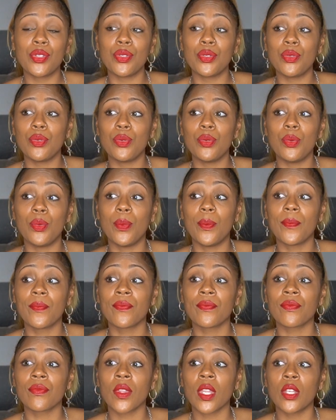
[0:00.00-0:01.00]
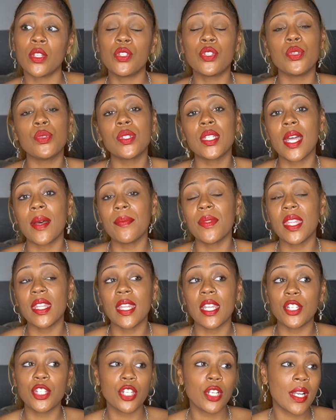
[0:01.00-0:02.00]
to do something
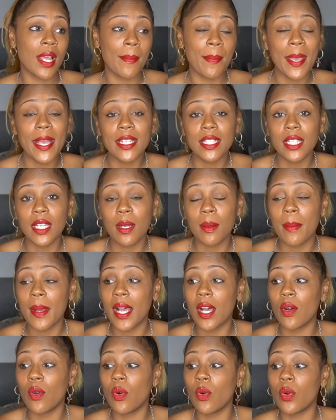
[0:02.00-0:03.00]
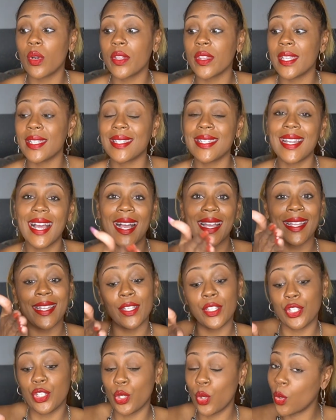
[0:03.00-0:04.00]
that you're not passionate about, or that's not
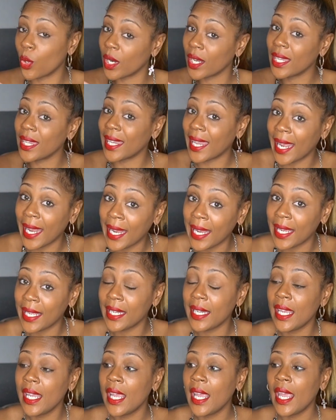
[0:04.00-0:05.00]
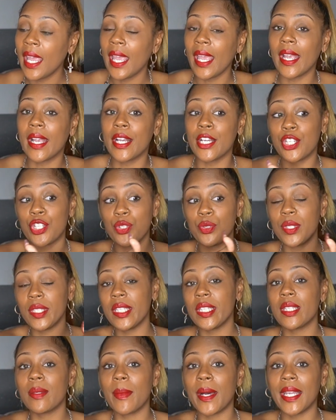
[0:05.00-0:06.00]
in your lane, because you
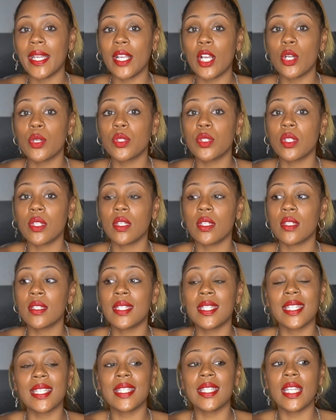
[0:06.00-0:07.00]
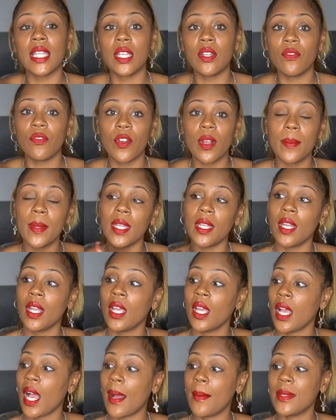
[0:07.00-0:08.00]
see somebody else succeeding from it.
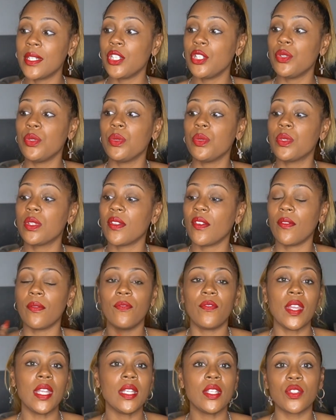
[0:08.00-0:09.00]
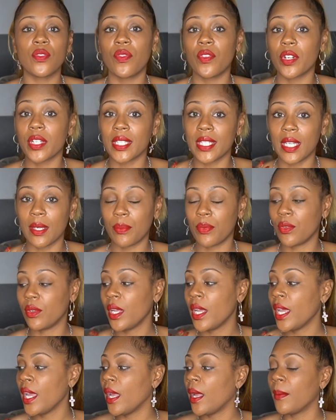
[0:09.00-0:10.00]
I'm going to use fitness, for example.
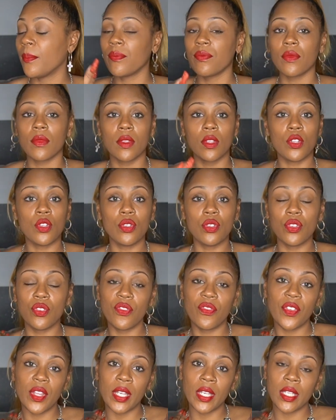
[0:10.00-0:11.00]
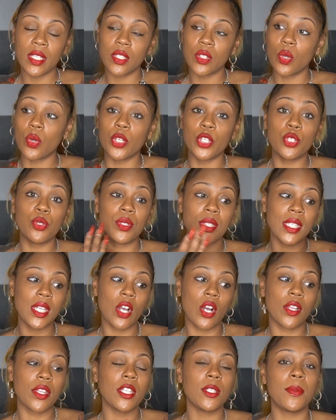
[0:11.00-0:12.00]
You do fitness, or you
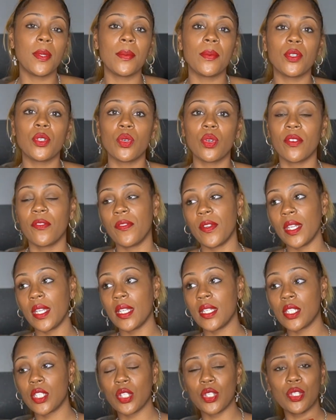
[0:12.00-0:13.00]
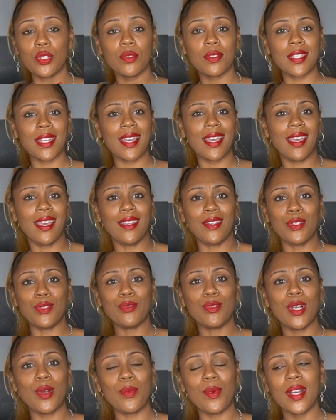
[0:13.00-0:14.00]
see all these people doing fitness, so you say, hey, you
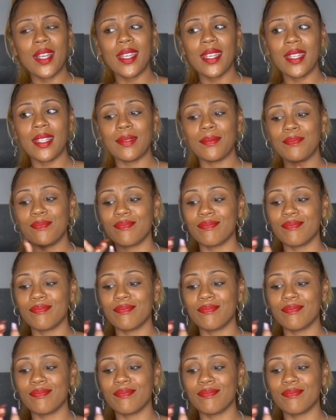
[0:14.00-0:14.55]
know what?